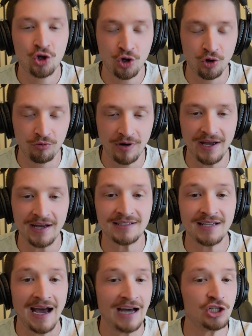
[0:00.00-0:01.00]

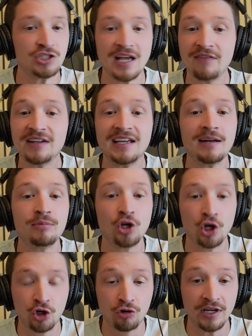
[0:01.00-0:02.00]
Correct. I just have to get them to
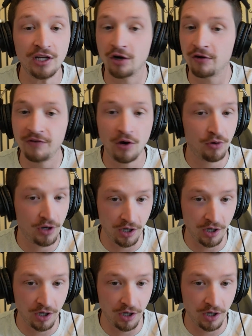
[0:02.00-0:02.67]
agree on a phone